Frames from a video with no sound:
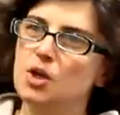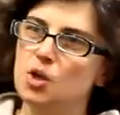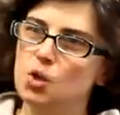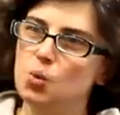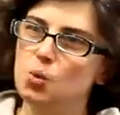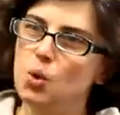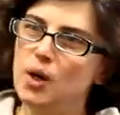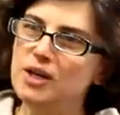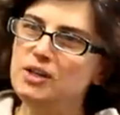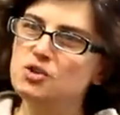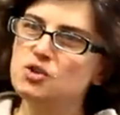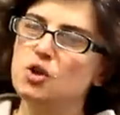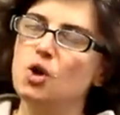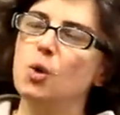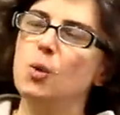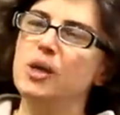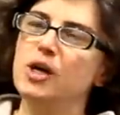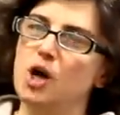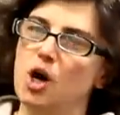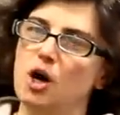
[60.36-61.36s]
You know, what is
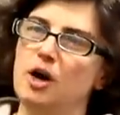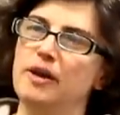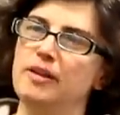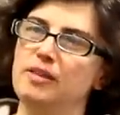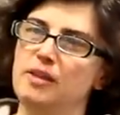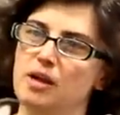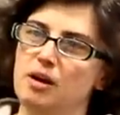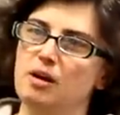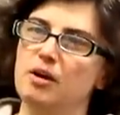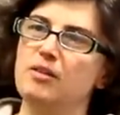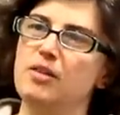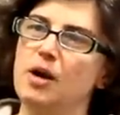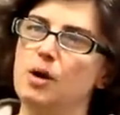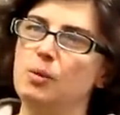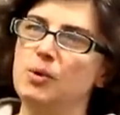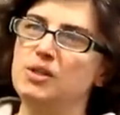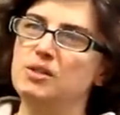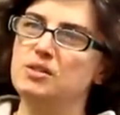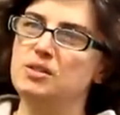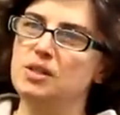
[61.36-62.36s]
going on there
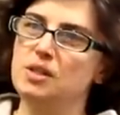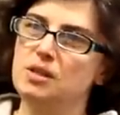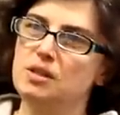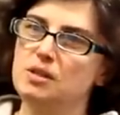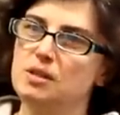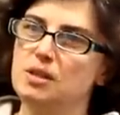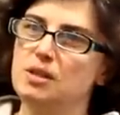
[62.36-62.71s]
that we see